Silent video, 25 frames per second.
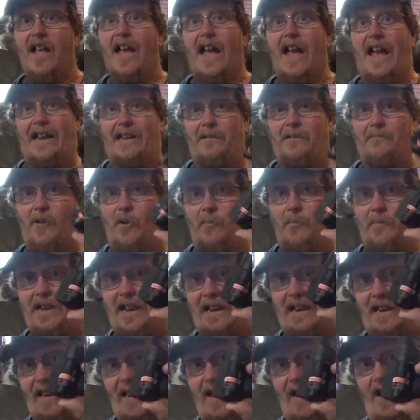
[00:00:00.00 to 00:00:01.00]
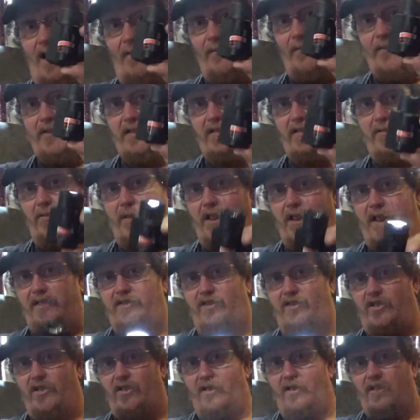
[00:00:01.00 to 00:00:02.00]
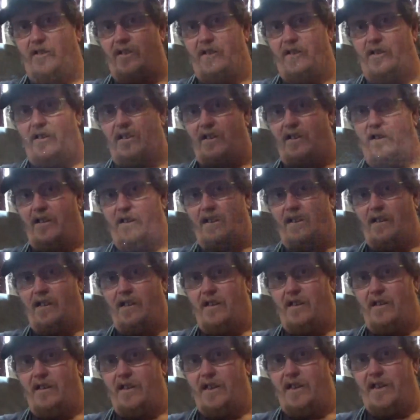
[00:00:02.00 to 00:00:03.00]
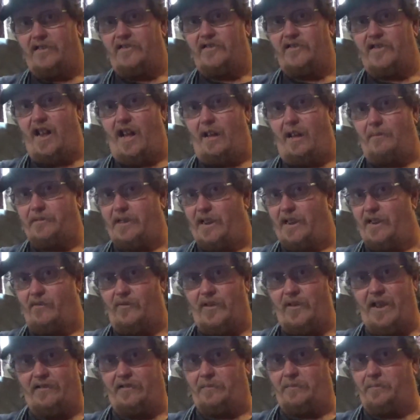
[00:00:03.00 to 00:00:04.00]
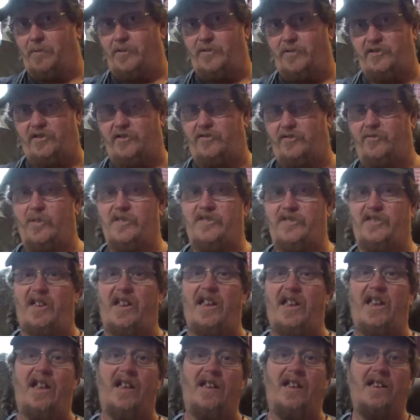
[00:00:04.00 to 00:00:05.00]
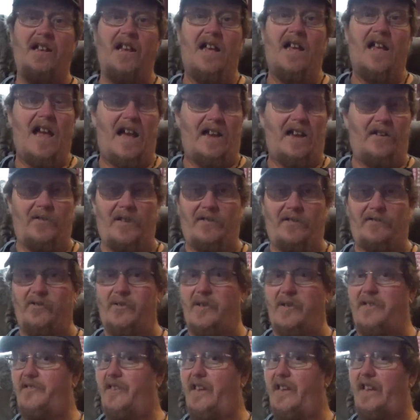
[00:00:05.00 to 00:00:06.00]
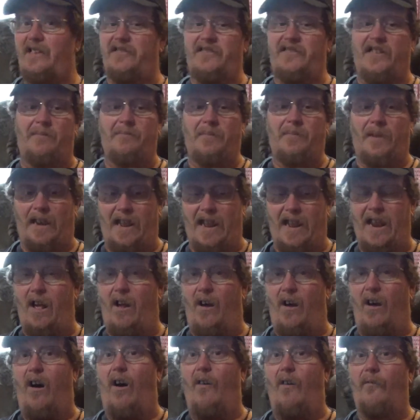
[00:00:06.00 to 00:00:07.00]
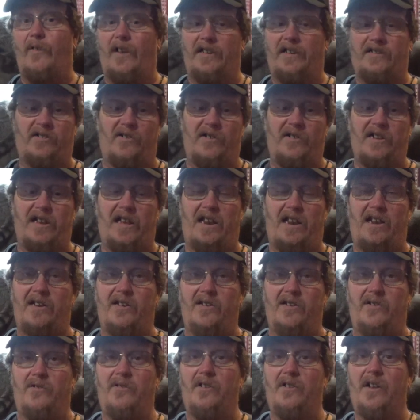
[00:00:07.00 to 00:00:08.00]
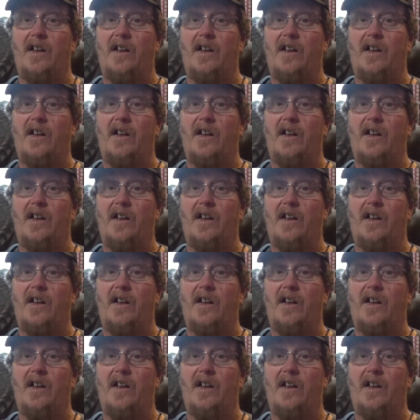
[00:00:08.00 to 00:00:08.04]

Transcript: And the moment I let off of the switch, it stops. I don't have to push the switch again. I don't have to do anything except let off. That's all you got to do.